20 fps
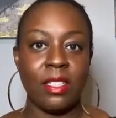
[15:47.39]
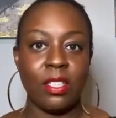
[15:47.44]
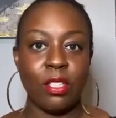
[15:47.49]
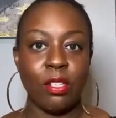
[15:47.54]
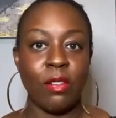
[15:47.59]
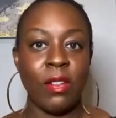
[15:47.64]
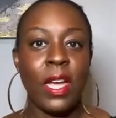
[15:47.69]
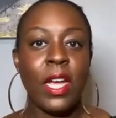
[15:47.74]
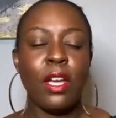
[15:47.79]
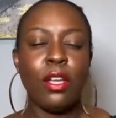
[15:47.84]

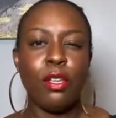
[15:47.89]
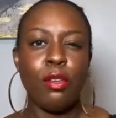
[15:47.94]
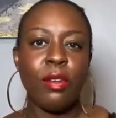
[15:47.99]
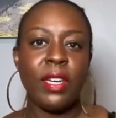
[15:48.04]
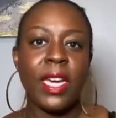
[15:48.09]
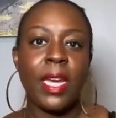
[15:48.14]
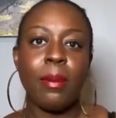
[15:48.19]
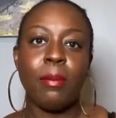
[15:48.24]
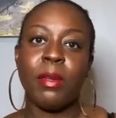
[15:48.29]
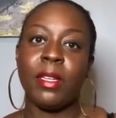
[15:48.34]
So you
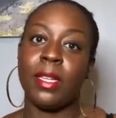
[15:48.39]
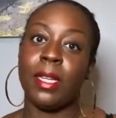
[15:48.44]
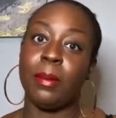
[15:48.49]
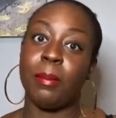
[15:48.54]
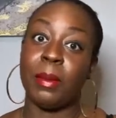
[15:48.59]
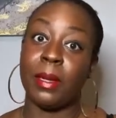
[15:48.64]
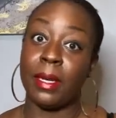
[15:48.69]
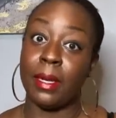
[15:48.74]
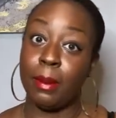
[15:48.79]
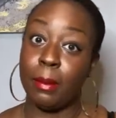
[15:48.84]
can be
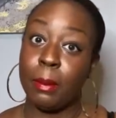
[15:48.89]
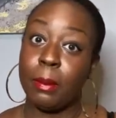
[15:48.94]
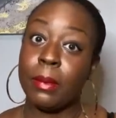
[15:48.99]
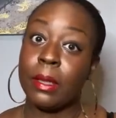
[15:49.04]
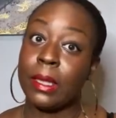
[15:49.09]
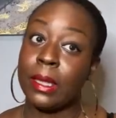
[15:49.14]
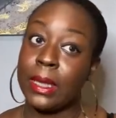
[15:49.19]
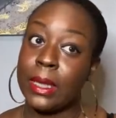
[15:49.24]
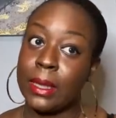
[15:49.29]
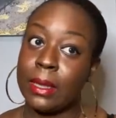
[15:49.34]
like, babe,
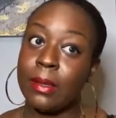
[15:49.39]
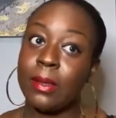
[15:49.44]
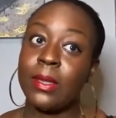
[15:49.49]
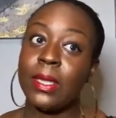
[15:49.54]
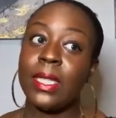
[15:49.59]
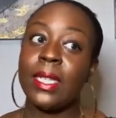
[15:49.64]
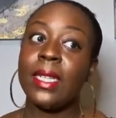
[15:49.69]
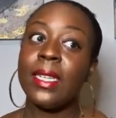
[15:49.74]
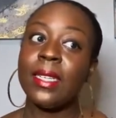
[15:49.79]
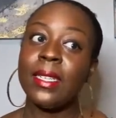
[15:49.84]
like,
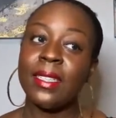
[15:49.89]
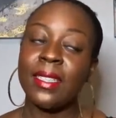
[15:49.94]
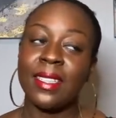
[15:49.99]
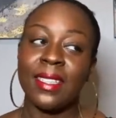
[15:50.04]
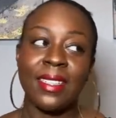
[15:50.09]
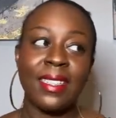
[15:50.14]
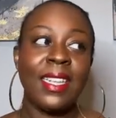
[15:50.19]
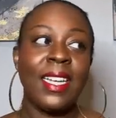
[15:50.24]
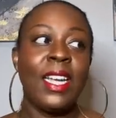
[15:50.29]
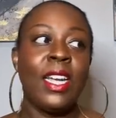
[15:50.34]
okay,
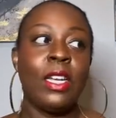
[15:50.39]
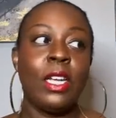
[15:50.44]
like,